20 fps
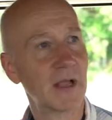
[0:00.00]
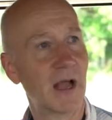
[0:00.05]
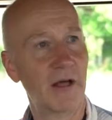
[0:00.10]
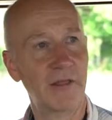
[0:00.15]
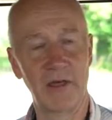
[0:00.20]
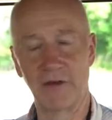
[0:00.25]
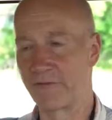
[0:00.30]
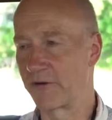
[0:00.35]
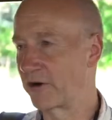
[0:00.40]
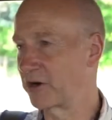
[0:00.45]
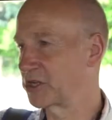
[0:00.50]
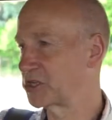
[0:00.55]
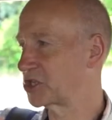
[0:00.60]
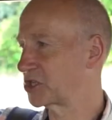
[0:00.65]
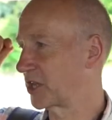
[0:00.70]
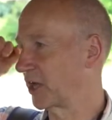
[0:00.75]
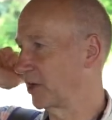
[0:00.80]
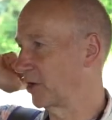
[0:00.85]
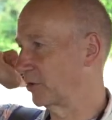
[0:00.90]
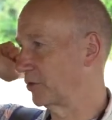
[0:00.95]
And they're very
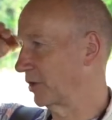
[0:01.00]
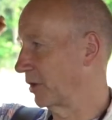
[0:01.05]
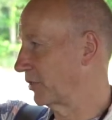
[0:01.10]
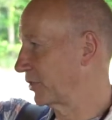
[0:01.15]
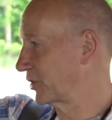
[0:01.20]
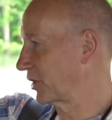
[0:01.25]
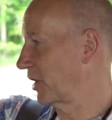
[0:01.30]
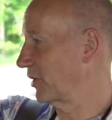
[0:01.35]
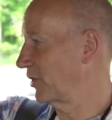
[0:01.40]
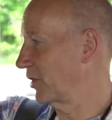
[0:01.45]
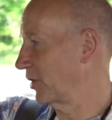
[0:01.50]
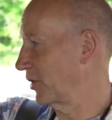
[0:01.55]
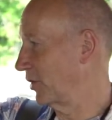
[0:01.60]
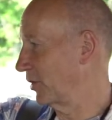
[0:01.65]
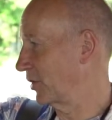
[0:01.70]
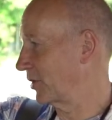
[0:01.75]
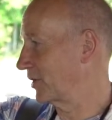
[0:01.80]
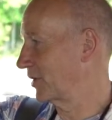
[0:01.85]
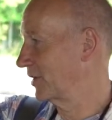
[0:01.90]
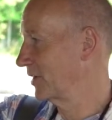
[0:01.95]
skilled. They'll throw the
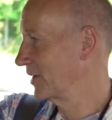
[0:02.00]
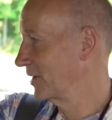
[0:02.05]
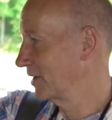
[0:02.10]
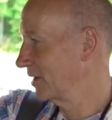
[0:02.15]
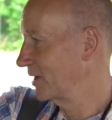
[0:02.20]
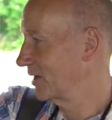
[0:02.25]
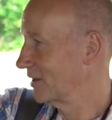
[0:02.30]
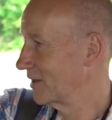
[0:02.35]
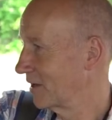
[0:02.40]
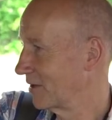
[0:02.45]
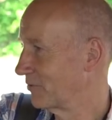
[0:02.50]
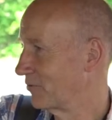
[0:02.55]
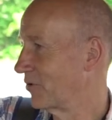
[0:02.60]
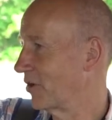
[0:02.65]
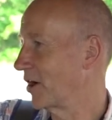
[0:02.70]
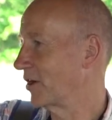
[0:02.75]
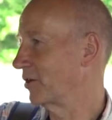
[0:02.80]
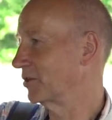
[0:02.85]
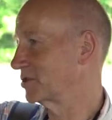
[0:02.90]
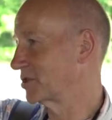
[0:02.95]
hook
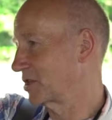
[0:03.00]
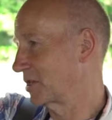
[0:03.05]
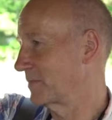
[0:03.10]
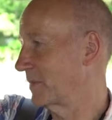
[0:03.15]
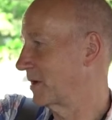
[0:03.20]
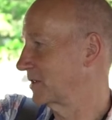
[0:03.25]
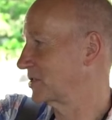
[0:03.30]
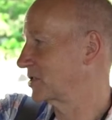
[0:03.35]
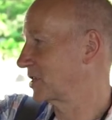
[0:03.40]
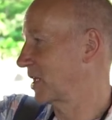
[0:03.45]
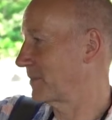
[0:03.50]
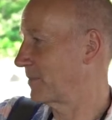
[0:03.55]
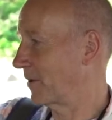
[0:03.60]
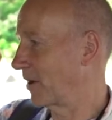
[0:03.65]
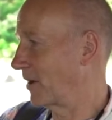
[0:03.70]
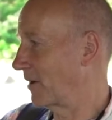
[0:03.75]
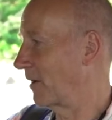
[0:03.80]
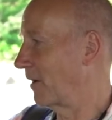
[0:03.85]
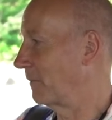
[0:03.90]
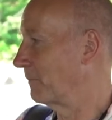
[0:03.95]
right onto the mud
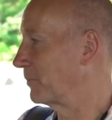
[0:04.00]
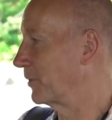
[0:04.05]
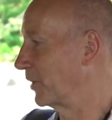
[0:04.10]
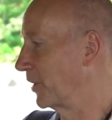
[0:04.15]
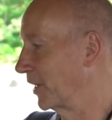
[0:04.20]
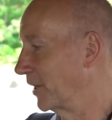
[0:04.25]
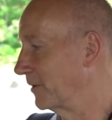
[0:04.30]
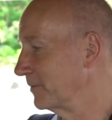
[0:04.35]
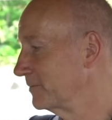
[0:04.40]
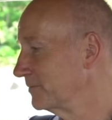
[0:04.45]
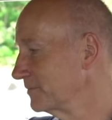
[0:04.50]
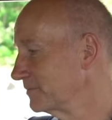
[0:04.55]
skipper and pull it.